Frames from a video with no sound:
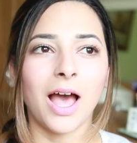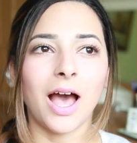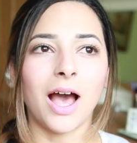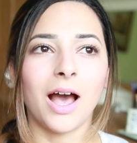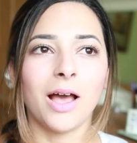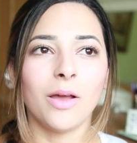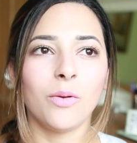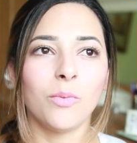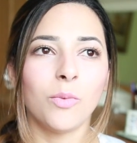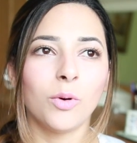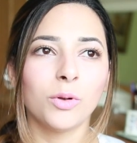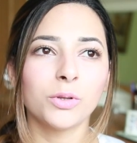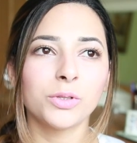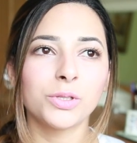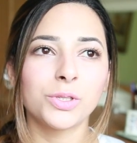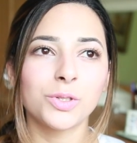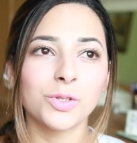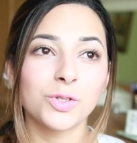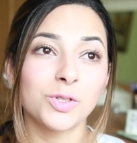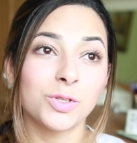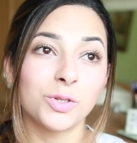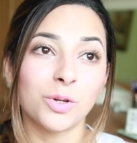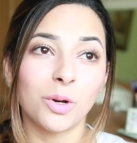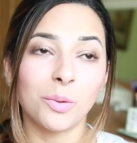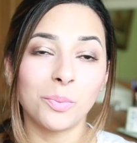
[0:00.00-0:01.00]
I want to
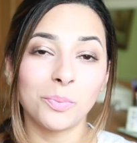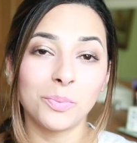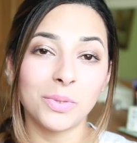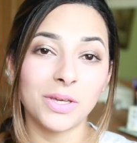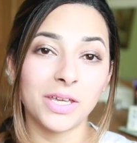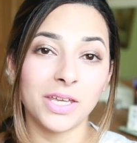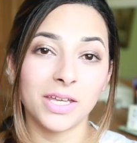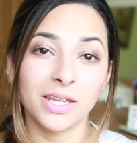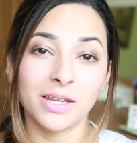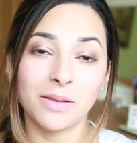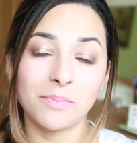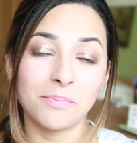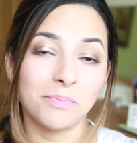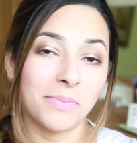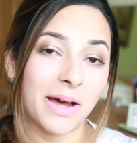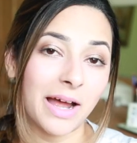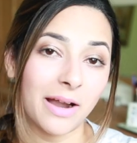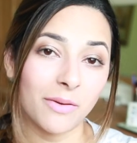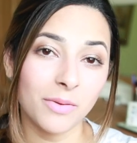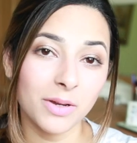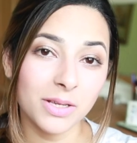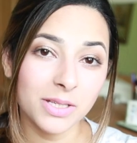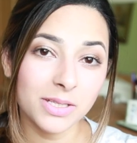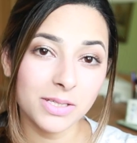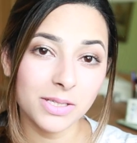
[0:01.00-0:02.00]
stop being
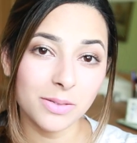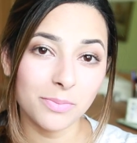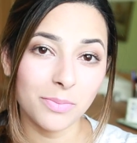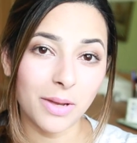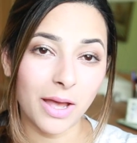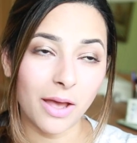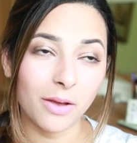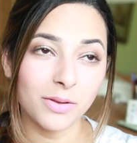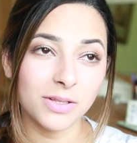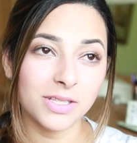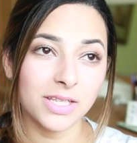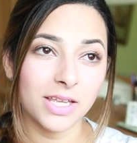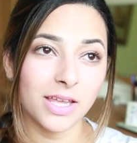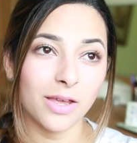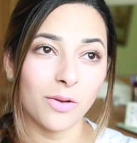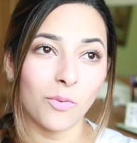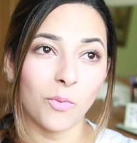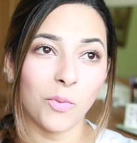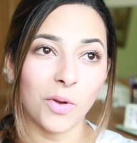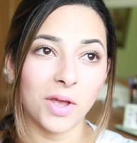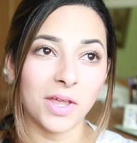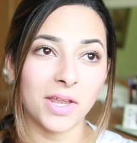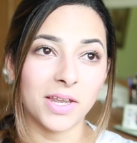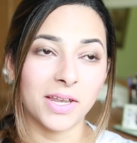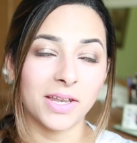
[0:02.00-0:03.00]
embarrassed about it
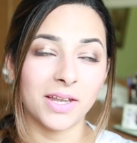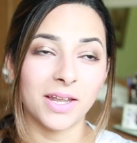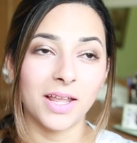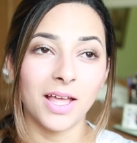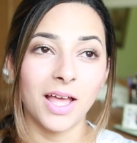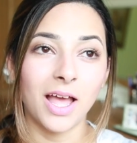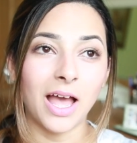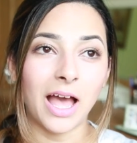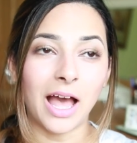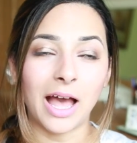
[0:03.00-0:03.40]
when